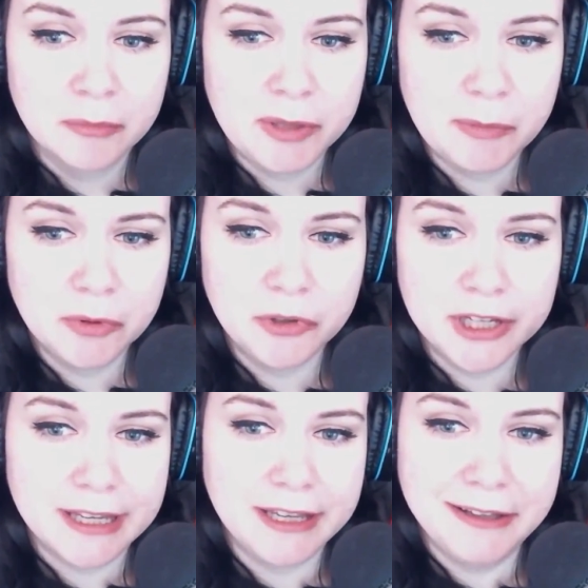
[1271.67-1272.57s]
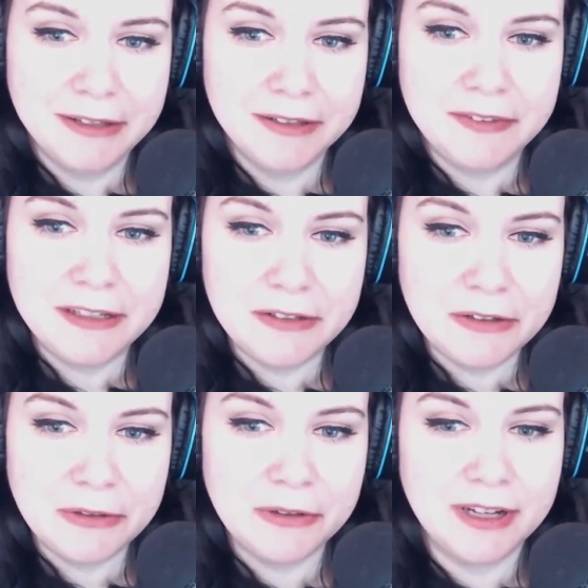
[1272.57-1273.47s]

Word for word: people were looking at Cdew